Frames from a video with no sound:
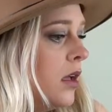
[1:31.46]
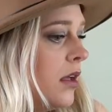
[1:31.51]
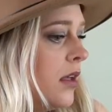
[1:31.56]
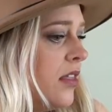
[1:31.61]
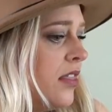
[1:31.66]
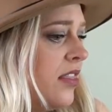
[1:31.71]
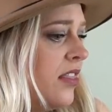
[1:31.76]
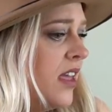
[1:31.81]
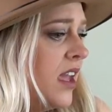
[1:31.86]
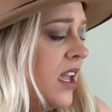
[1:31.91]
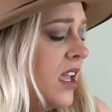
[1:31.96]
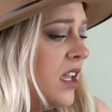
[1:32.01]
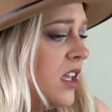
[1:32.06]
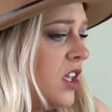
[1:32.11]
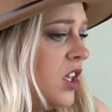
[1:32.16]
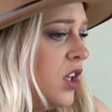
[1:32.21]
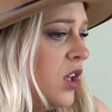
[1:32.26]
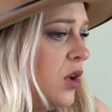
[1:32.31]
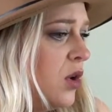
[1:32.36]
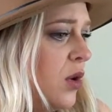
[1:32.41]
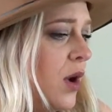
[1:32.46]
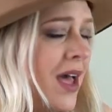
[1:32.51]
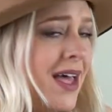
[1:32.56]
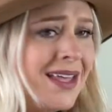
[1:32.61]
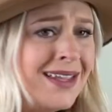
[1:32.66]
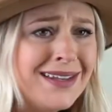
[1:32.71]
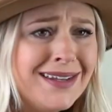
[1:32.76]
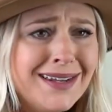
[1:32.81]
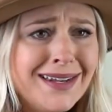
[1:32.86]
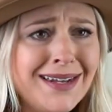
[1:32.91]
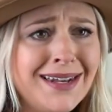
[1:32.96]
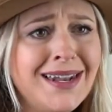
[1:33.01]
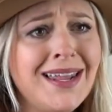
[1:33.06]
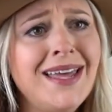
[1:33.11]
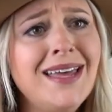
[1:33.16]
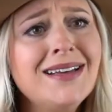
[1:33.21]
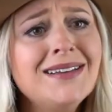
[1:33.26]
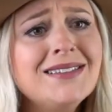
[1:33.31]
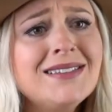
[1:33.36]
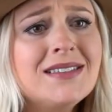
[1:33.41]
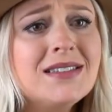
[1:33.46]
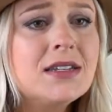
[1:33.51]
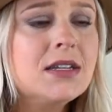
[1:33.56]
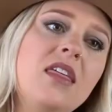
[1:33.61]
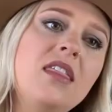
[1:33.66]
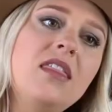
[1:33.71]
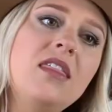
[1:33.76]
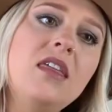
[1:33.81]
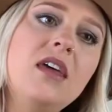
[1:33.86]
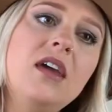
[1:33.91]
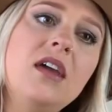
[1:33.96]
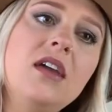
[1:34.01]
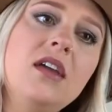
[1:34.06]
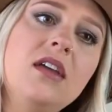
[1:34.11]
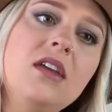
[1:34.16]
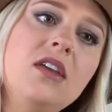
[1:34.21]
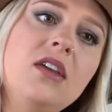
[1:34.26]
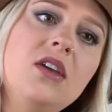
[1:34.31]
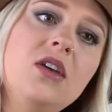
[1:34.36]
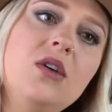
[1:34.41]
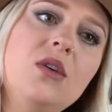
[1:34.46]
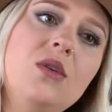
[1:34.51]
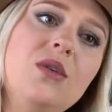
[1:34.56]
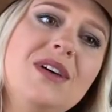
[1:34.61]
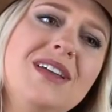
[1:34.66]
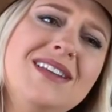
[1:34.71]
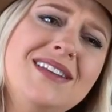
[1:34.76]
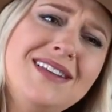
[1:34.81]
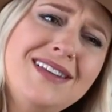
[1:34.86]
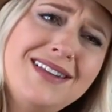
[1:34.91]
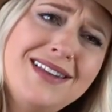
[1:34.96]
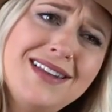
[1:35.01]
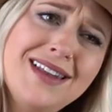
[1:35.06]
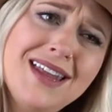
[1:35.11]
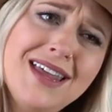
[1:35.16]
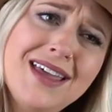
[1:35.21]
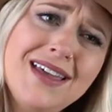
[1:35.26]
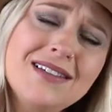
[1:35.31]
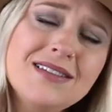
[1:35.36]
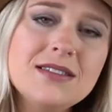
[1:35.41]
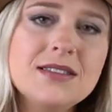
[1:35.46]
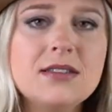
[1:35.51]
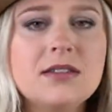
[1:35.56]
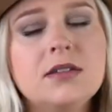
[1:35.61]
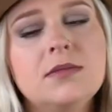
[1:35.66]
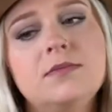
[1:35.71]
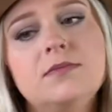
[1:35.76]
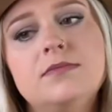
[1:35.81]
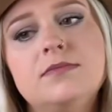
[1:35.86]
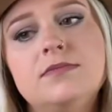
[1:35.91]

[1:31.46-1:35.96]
Thank you. Next. Thank you. Next.